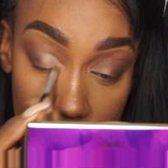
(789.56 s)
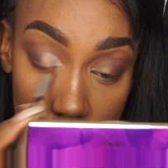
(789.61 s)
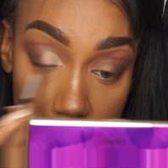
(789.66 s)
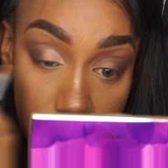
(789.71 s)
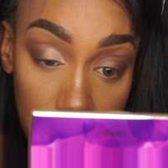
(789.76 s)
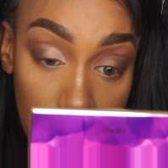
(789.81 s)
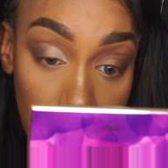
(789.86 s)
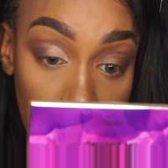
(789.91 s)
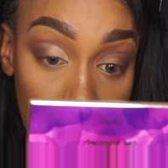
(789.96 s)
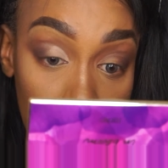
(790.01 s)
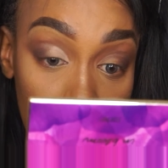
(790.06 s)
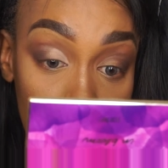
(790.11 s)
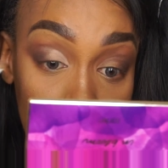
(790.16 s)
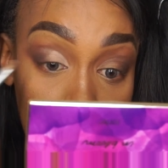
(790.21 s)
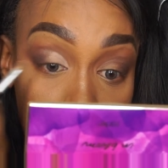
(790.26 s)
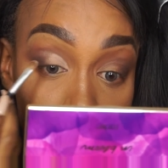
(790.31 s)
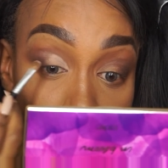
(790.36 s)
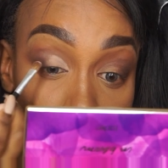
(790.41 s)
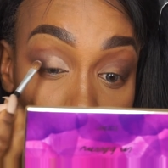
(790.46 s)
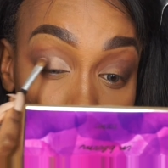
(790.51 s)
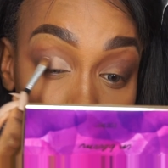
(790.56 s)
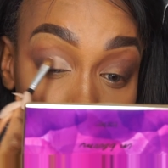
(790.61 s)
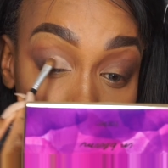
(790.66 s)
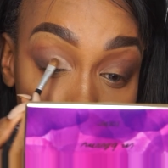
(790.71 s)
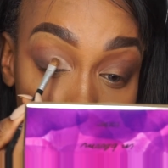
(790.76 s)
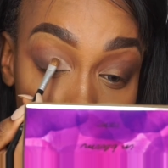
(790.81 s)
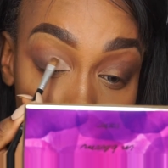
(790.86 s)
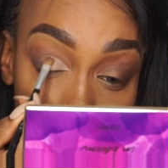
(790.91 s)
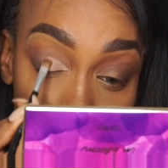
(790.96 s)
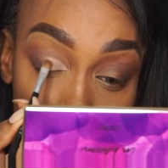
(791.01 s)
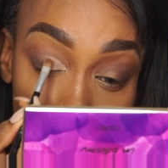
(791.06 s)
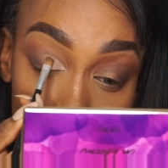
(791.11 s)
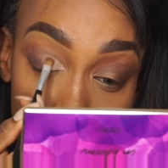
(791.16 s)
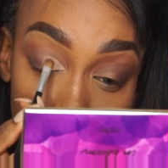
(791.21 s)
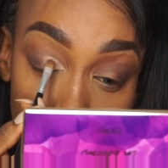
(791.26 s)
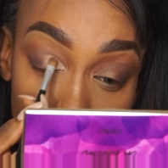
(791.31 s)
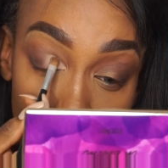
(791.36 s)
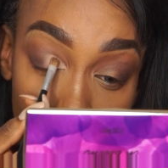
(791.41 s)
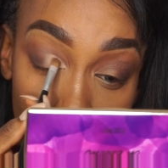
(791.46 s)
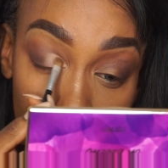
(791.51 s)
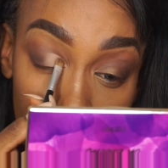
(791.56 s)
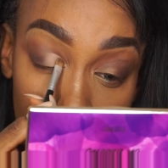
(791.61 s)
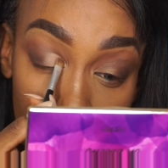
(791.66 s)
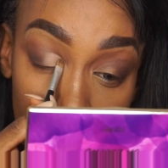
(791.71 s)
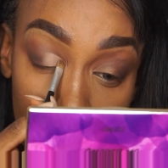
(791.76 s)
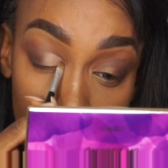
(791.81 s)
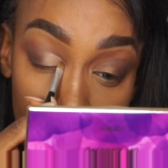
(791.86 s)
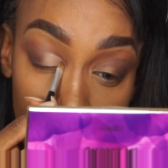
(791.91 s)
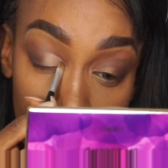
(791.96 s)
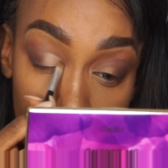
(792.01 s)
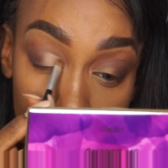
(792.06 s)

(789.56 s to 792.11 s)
Make it a little sharper.